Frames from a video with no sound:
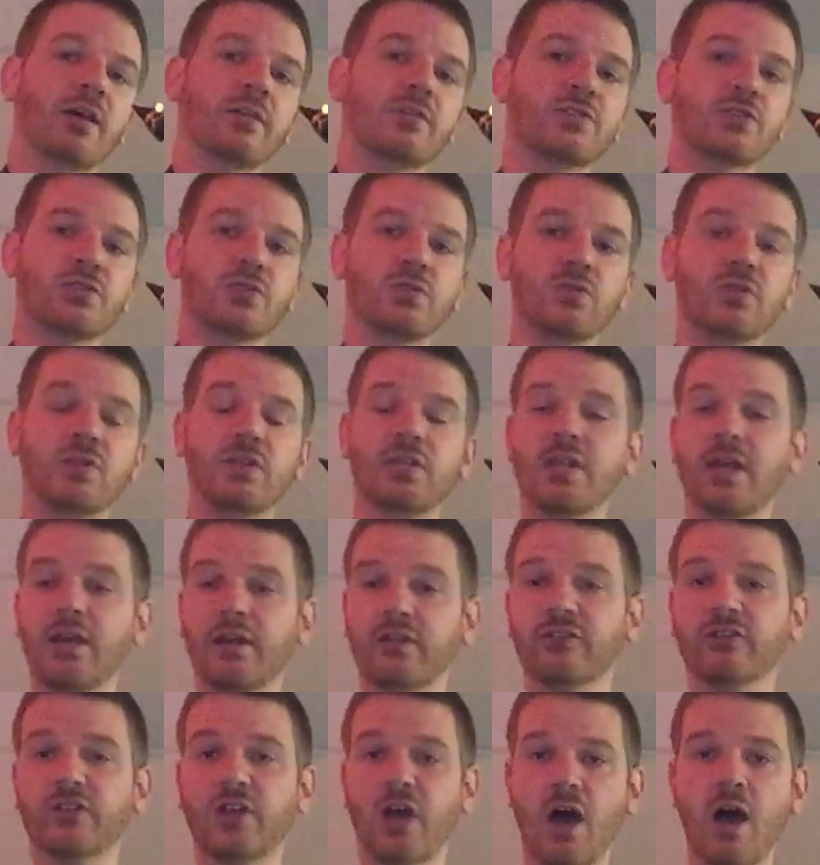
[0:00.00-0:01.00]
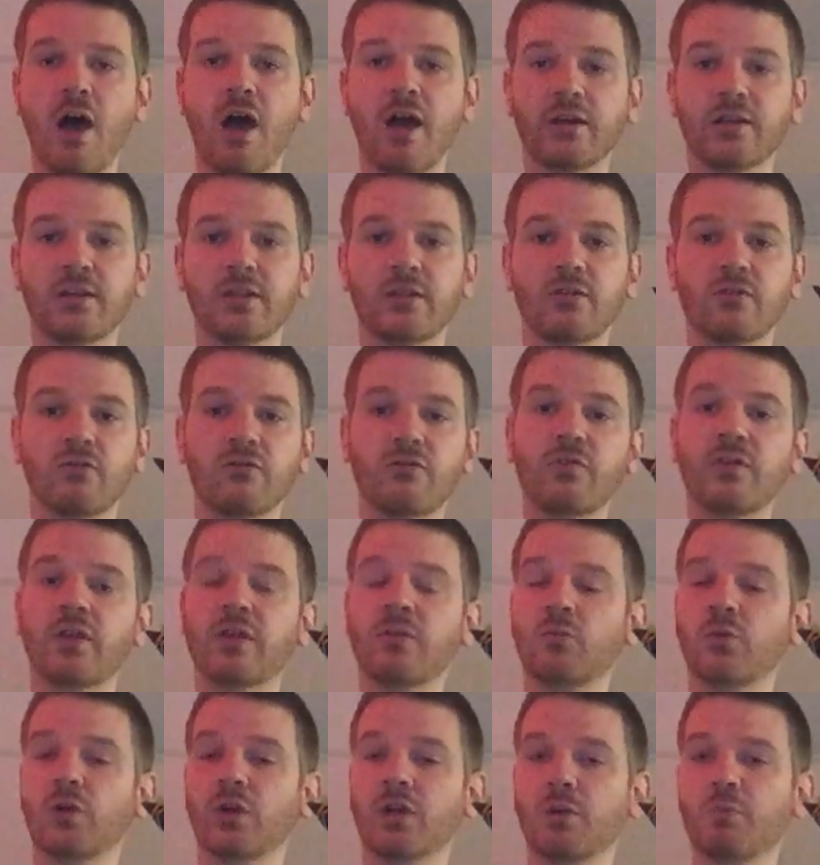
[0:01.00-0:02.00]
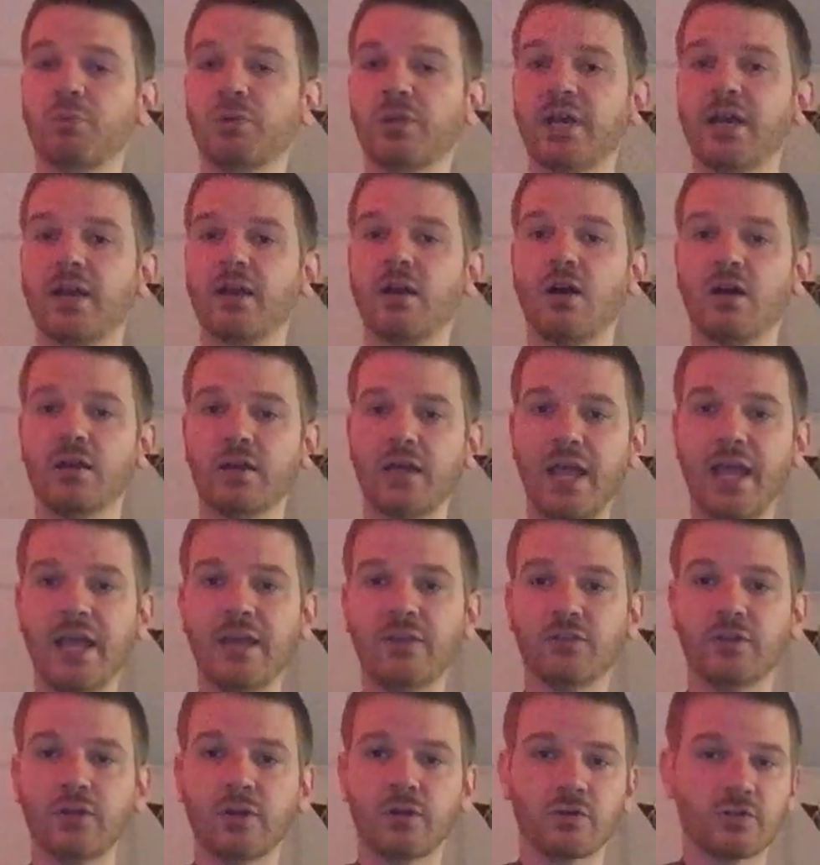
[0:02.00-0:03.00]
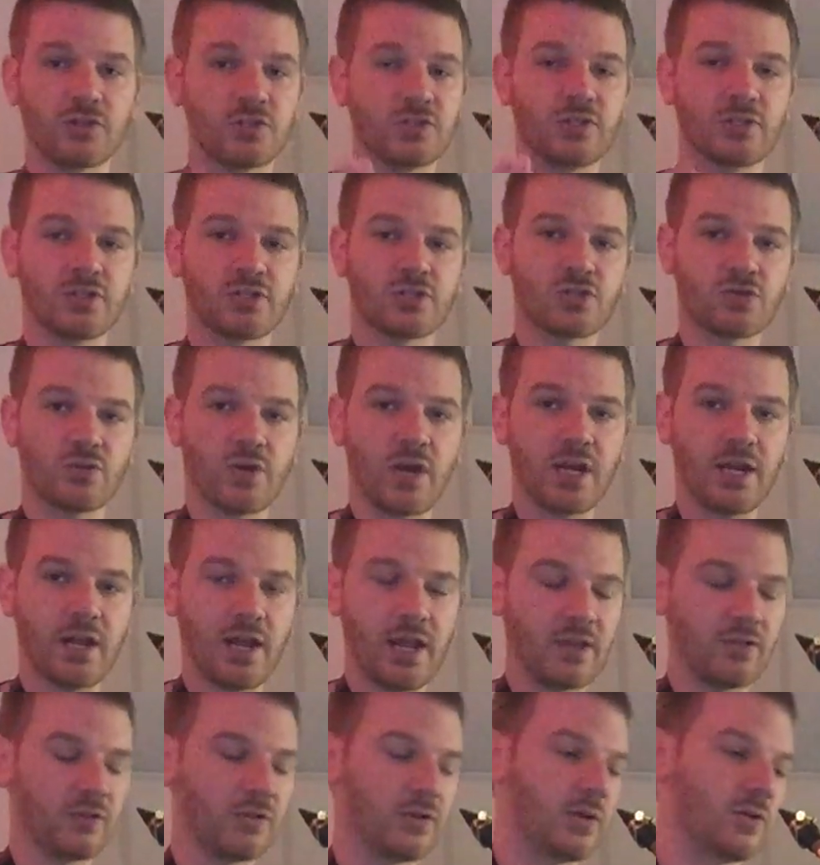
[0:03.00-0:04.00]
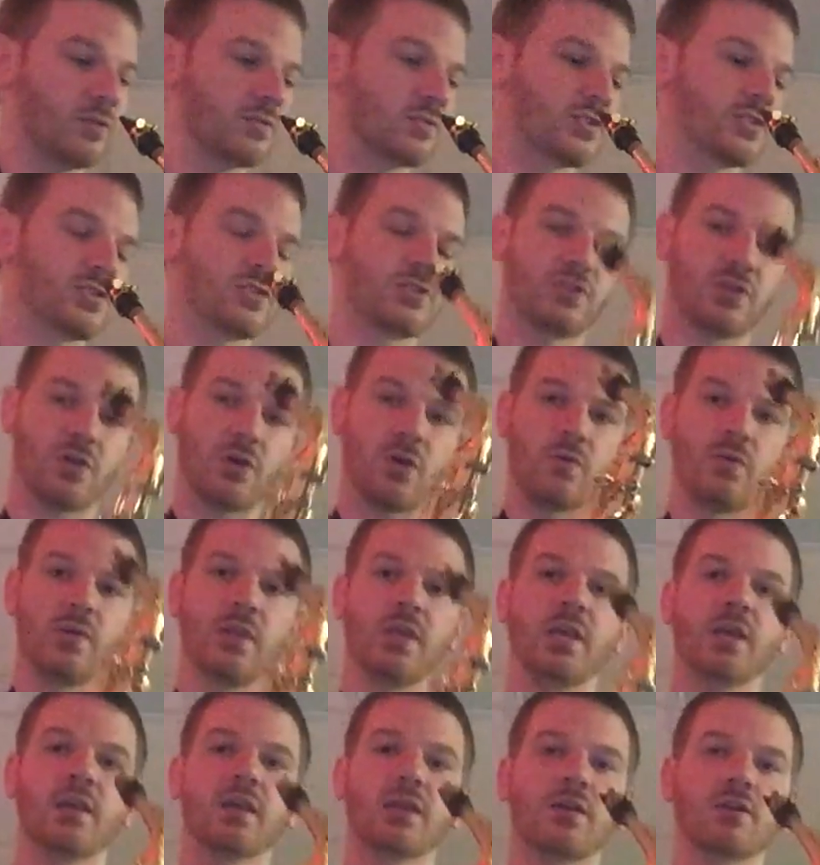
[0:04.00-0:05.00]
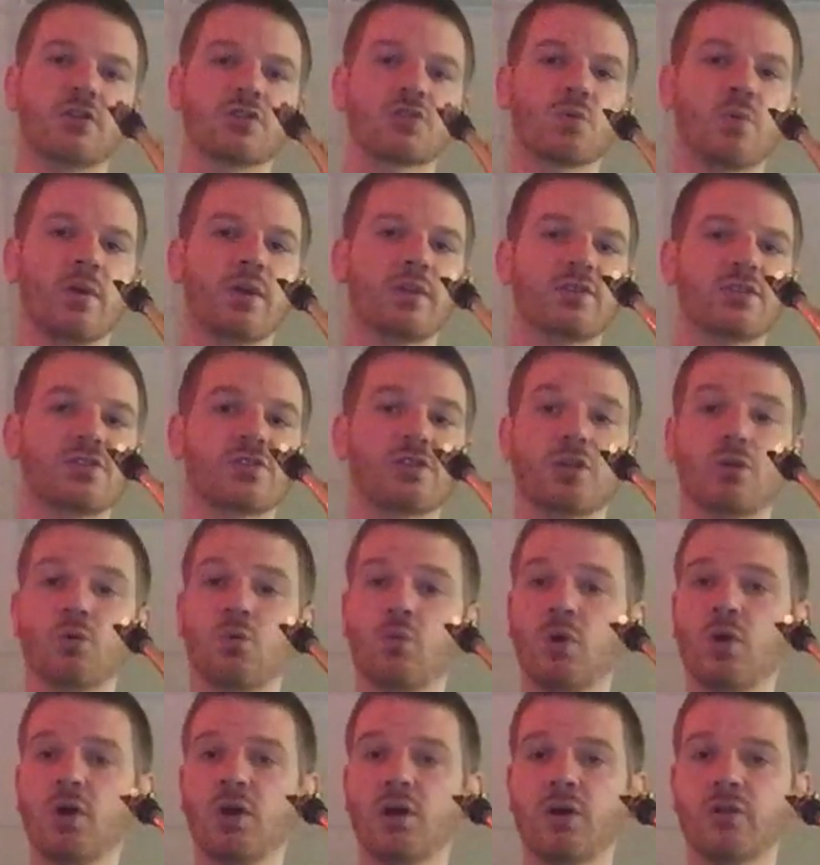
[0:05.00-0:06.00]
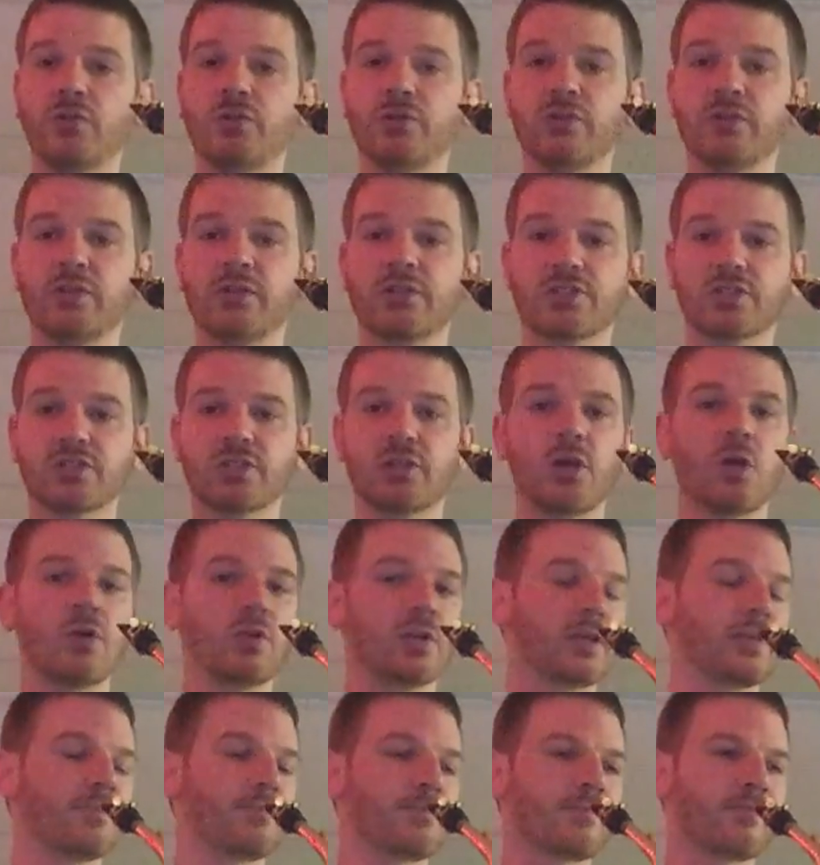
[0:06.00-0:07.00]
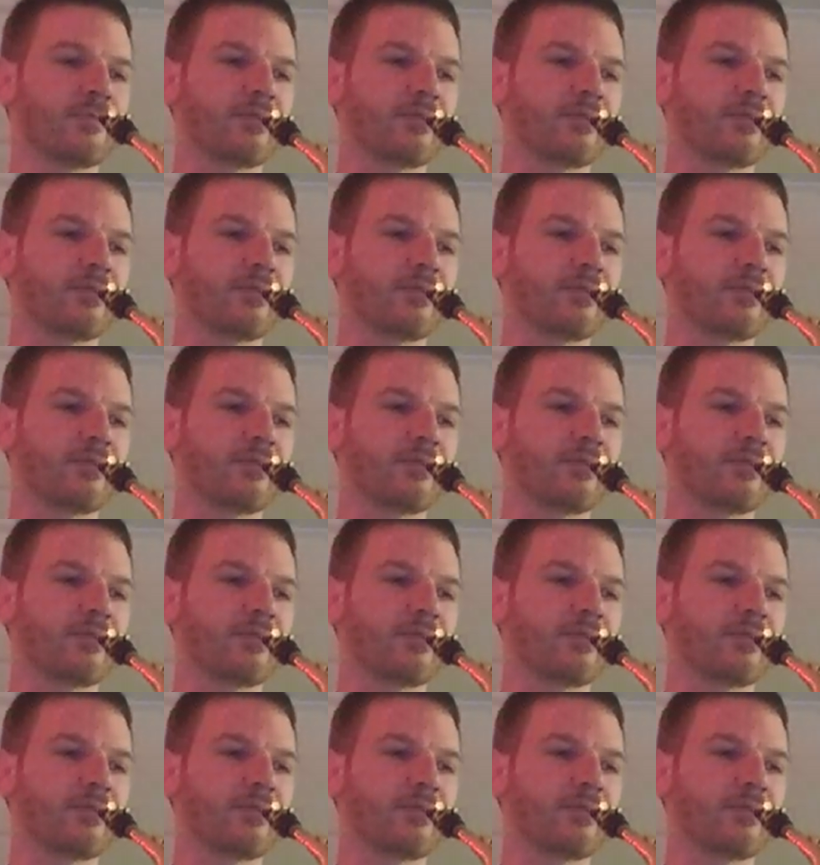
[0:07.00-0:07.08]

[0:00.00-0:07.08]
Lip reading: to the next octave, and we're going to play it on eighth notes, just straight eighth notes. So here's the way this is going to work. I'll do this slowly.